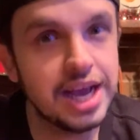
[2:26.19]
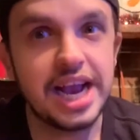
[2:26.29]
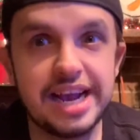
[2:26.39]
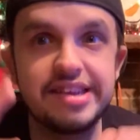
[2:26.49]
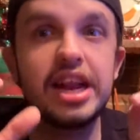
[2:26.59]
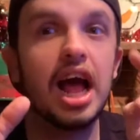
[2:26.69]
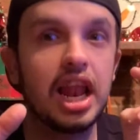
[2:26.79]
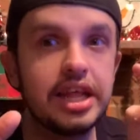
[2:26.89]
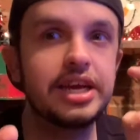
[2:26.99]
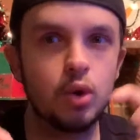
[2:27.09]
Is it
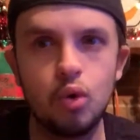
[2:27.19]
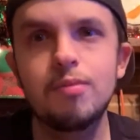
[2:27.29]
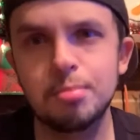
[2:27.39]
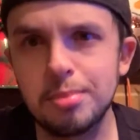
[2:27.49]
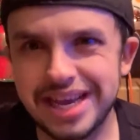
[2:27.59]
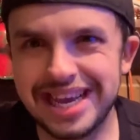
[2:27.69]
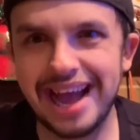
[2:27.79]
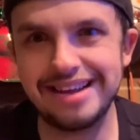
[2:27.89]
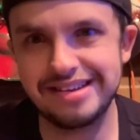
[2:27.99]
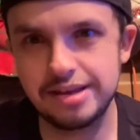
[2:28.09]
illegal?
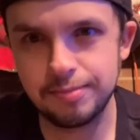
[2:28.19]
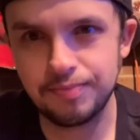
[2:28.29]
Yes.